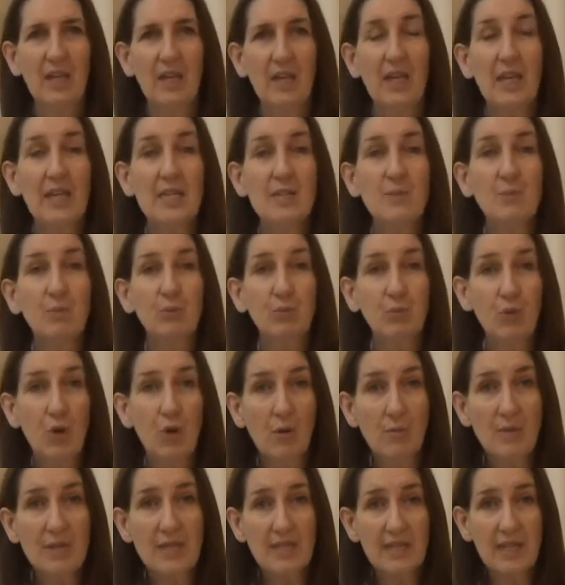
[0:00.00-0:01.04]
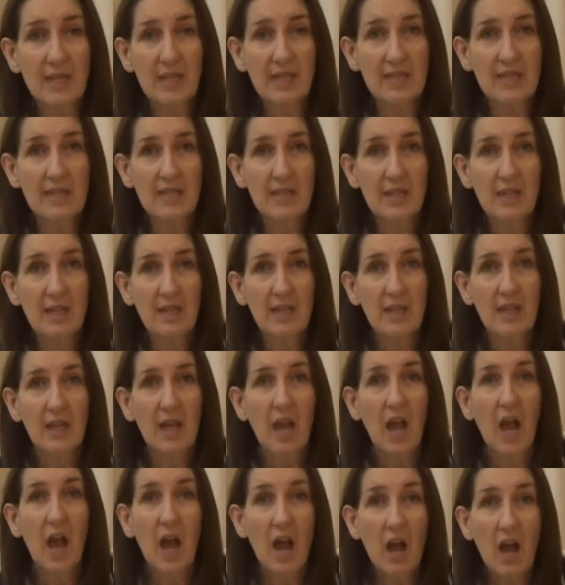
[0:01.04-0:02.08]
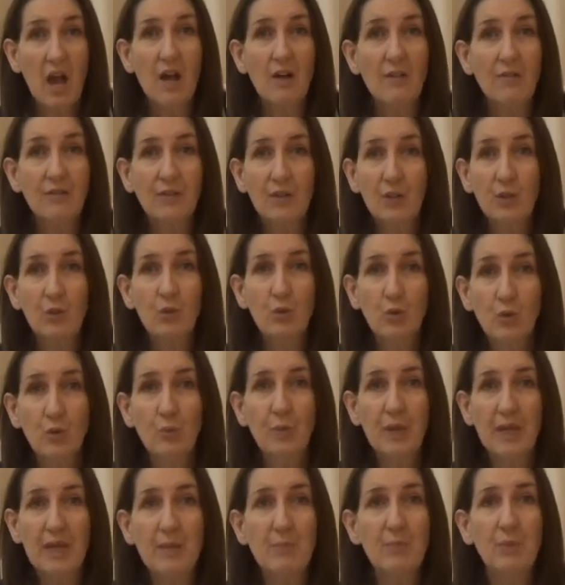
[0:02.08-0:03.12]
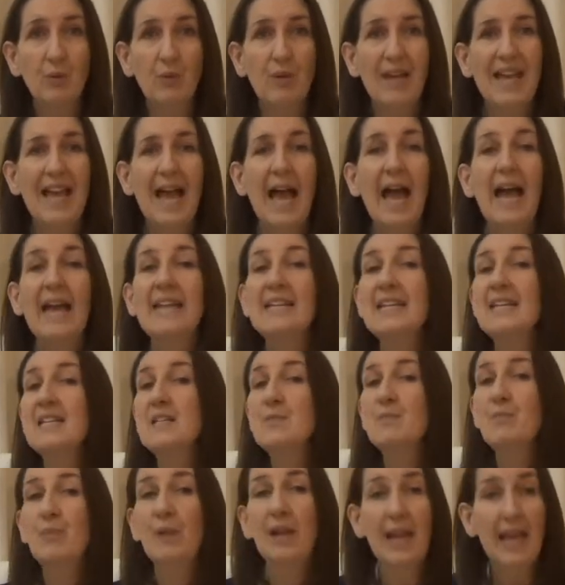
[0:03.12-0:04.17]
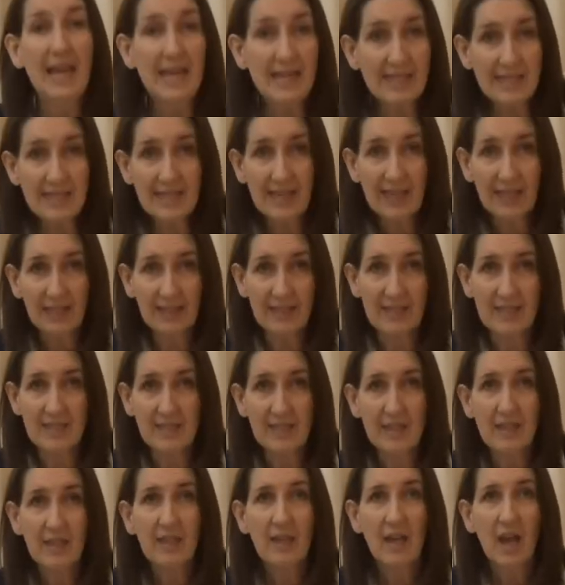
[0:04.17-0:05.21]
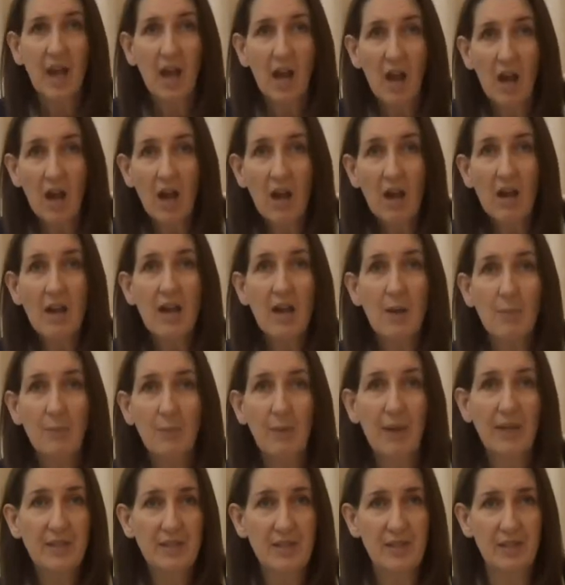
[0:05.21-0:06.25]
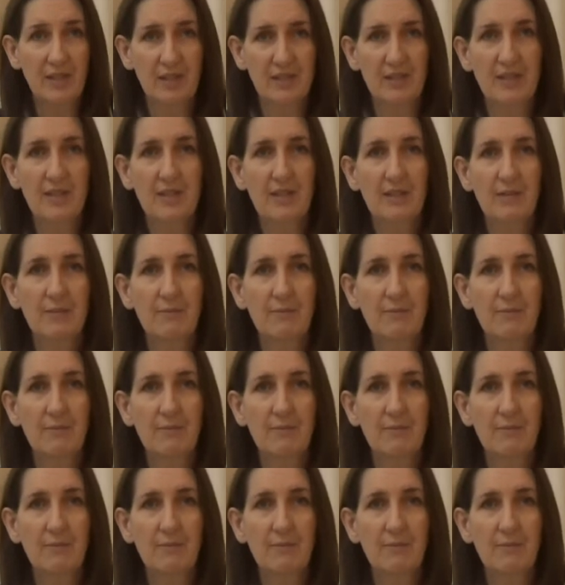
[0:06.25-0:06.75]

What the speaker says: His promises are for all people, and his blessings are abundant.